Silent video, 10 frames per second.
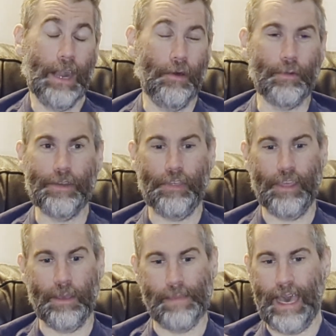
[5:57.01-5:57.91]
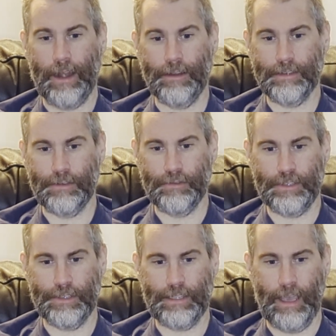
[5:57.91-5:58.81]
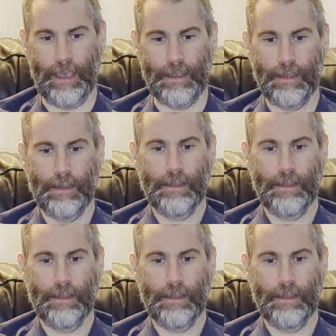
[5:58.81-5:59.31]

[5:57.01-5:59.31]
don't really think it matters. It was just a